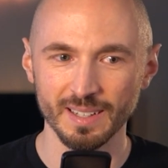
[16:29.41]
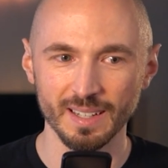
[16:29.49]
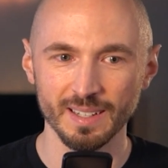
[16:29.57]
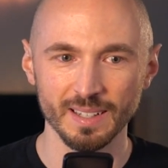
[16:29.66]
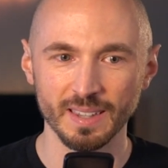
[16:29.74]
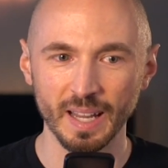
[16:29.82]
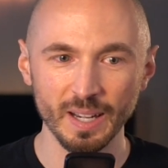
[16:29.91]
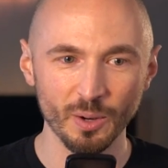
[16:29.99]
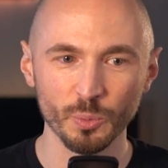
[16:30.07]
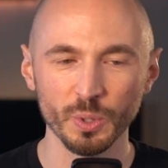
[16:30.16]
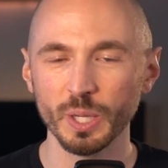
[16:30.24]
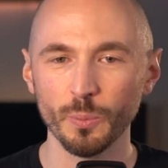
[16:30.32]
they don't
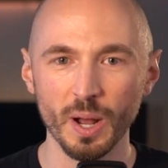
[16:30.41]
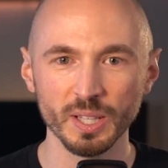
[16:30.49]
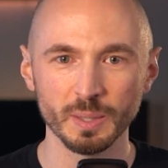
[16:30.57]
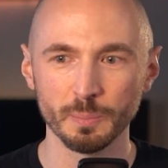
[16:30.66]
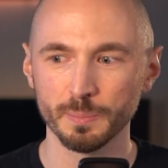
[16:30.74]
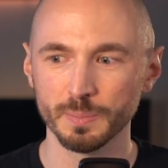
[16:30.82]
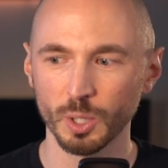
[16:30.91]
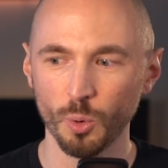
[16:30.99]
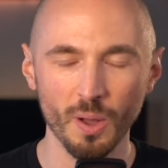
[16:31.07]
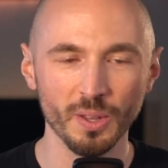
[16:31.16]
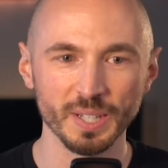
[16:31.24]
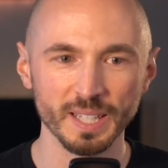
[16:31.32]
really want the
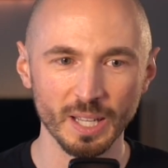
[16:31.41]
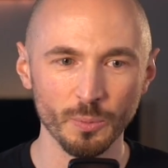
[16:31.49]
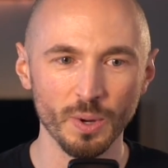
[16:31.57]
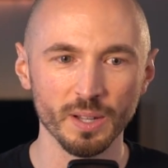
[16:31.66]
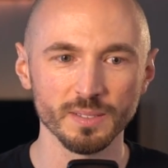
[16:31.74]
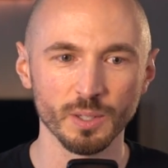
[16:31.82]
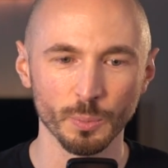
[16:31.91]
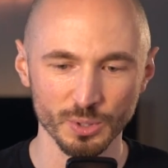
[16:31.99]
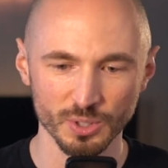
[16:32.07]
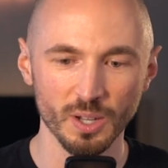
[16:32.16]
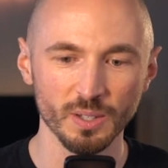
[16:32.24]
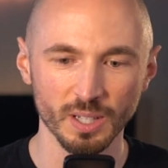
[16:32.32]
quality. They want the
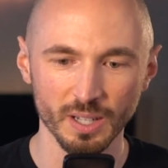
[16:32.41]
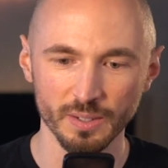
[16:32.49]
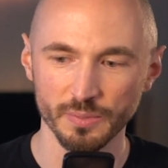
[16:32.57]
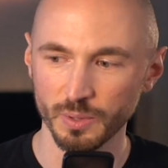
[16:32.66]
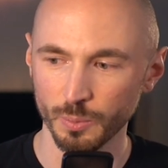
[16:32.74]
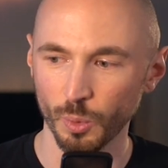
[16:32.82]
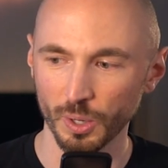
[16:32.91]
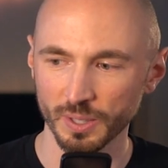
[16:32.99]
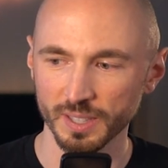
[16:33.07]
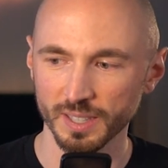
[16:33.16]
result of the work.